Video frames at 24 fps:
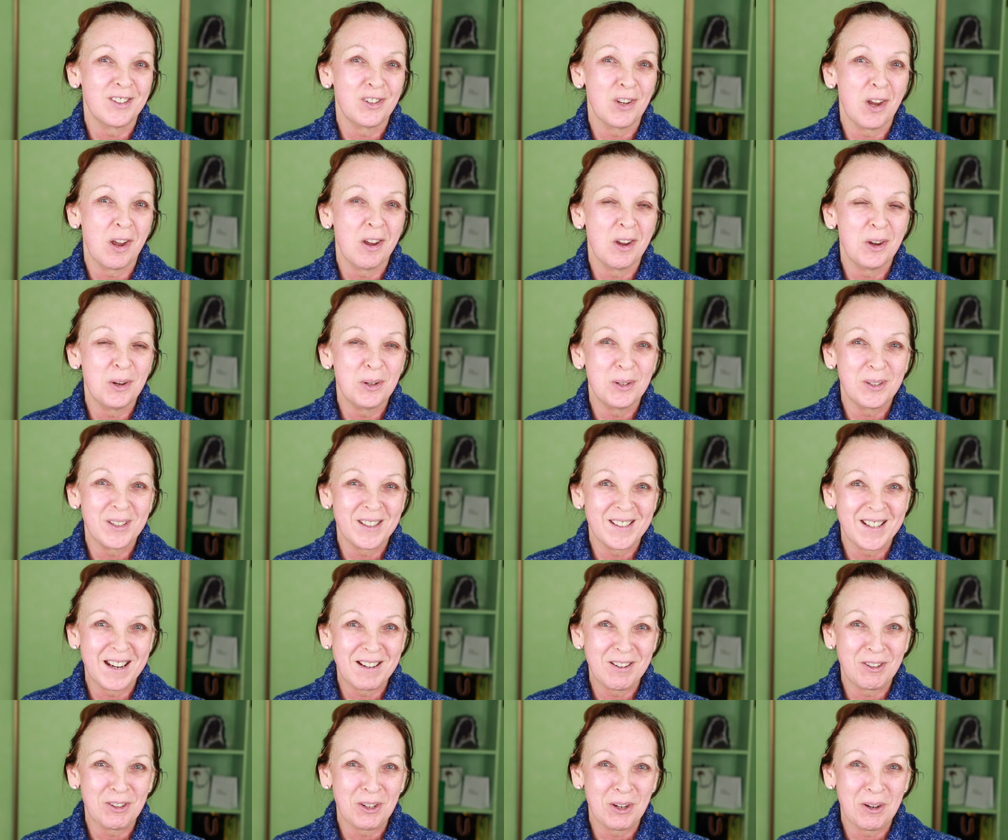So
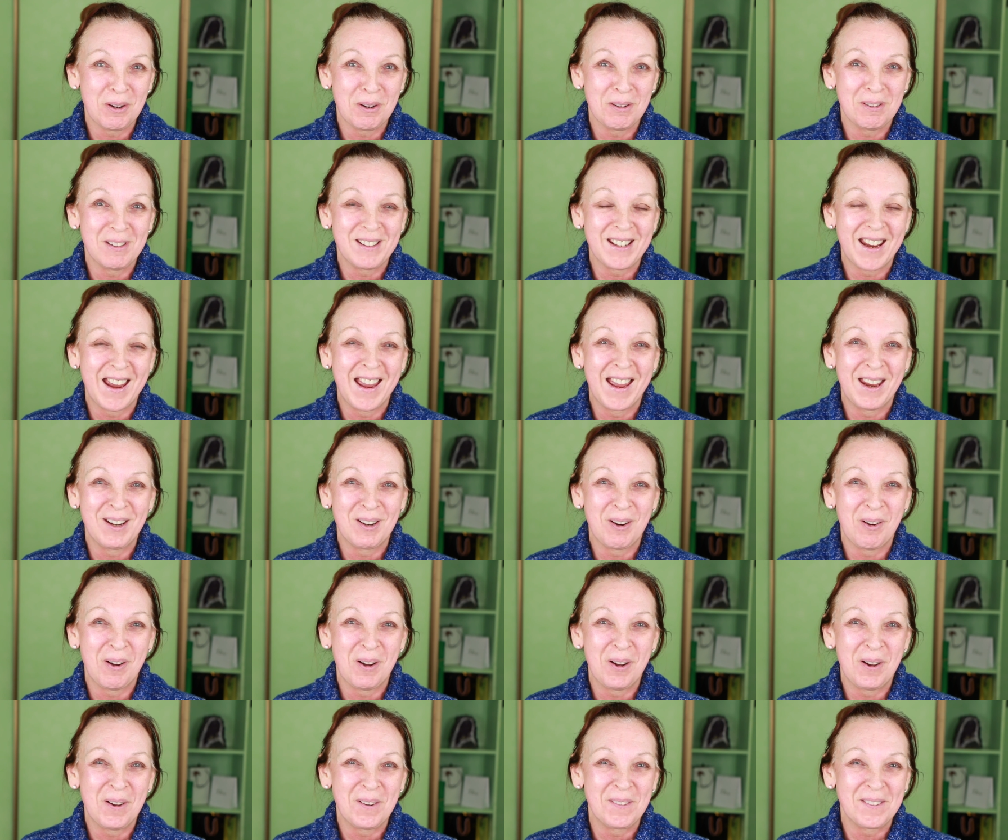stay tuned and
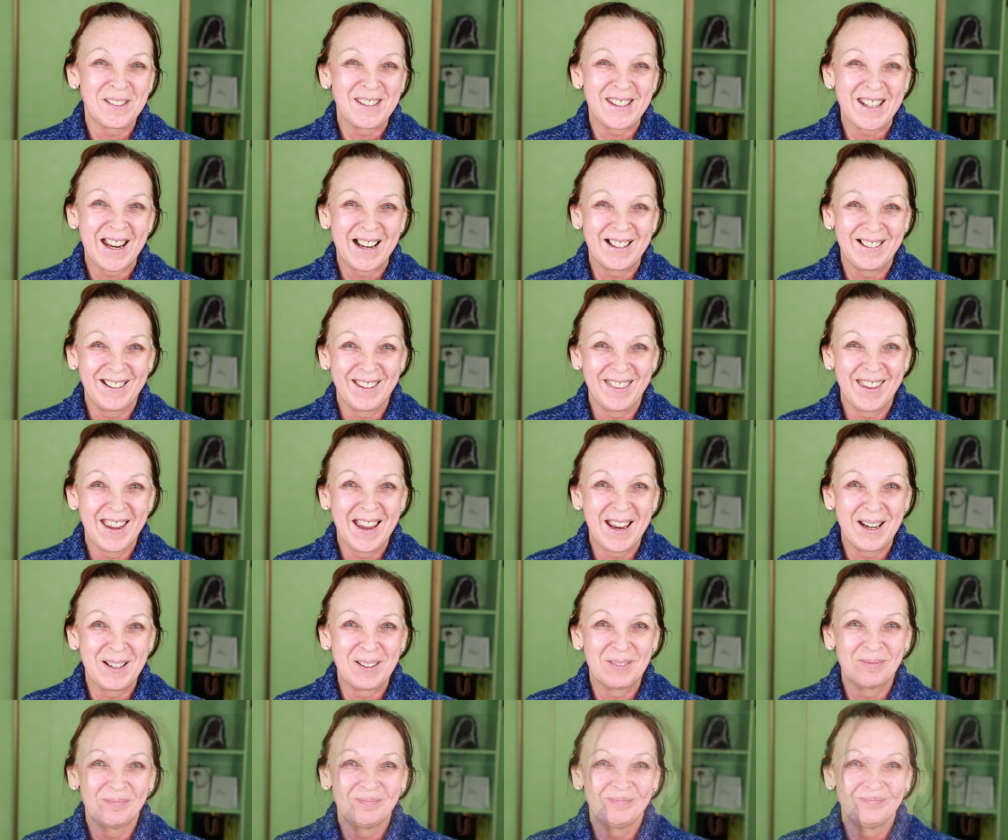I'll tell you
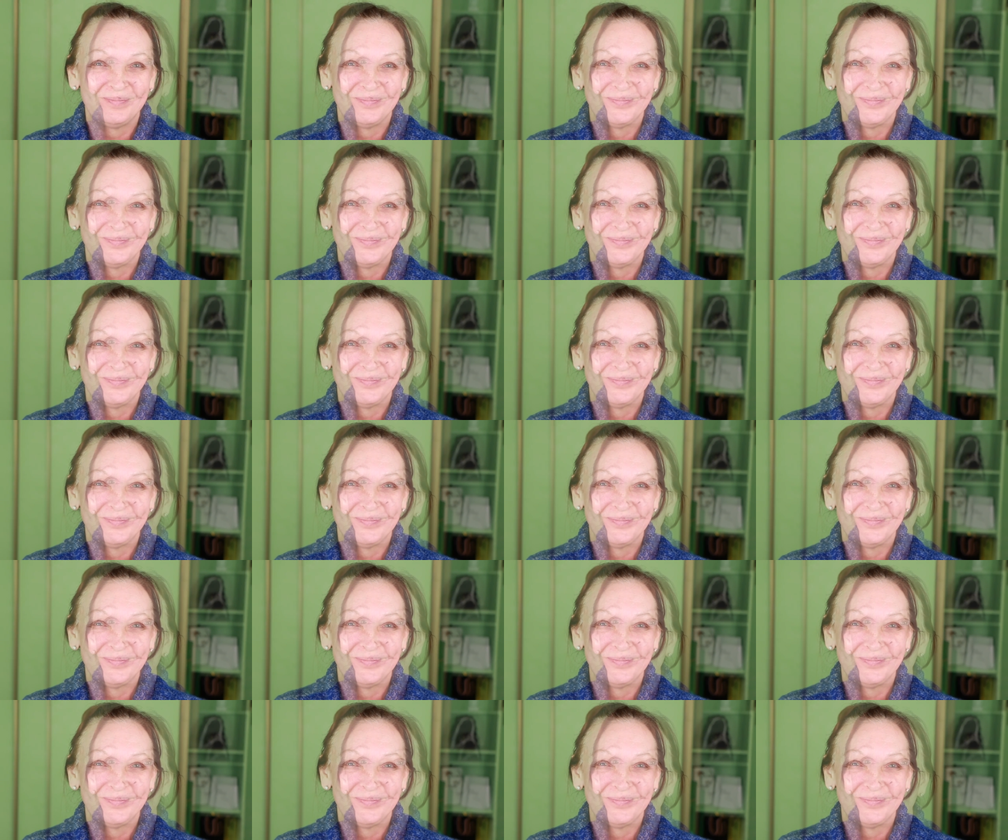then.